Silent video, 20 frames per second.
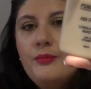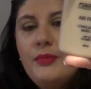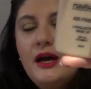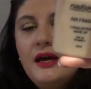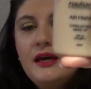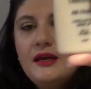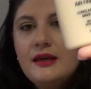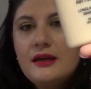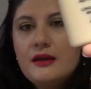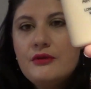
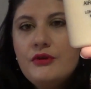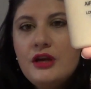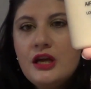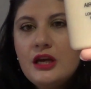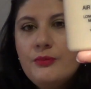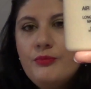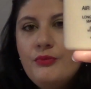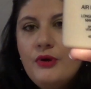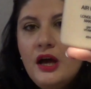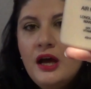by a
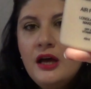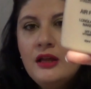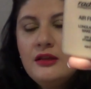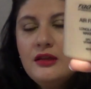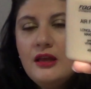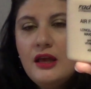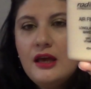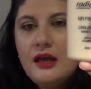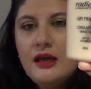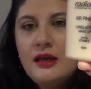Greek
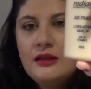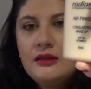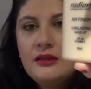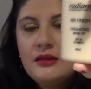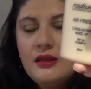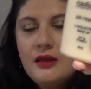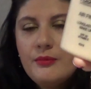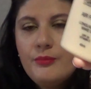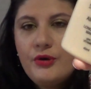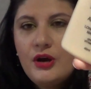brand,
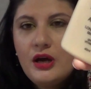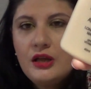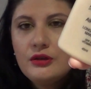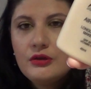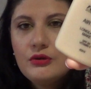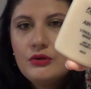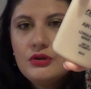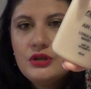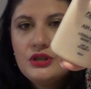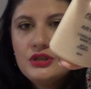and the
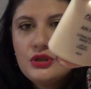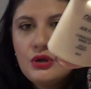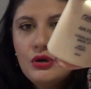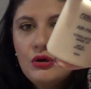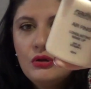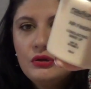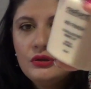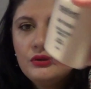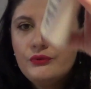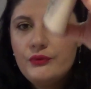brand is
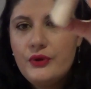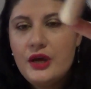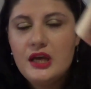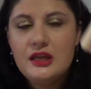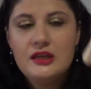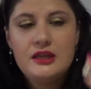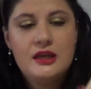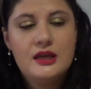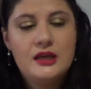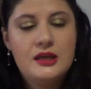called
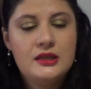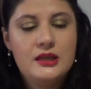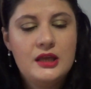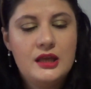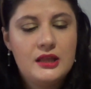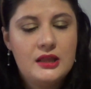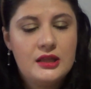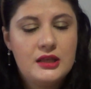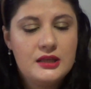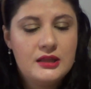Radiant,
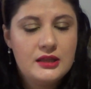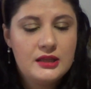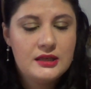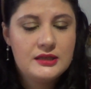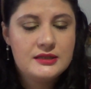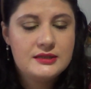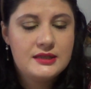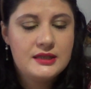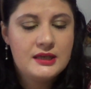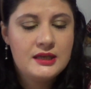and it
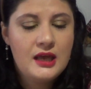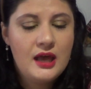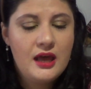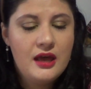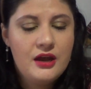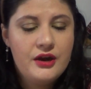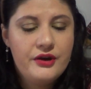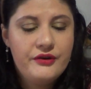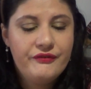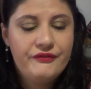is the
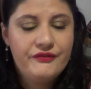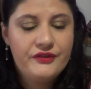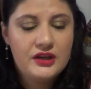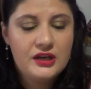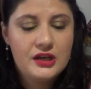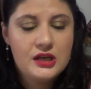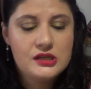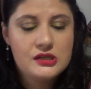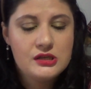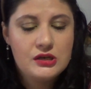Air
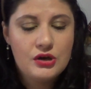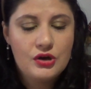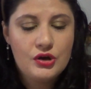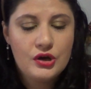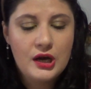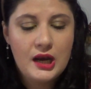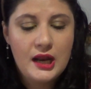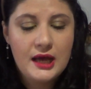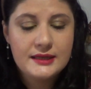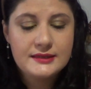Finish
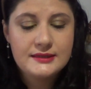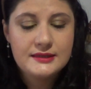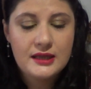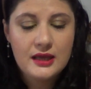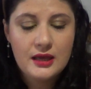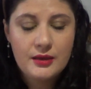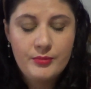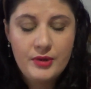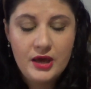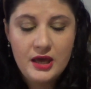Long
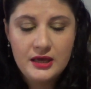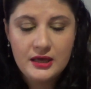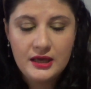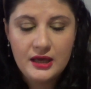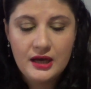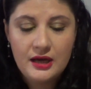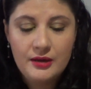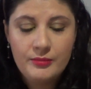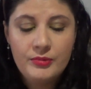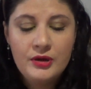Lasting
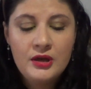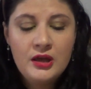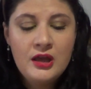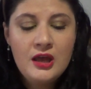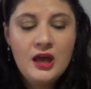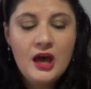Makeup.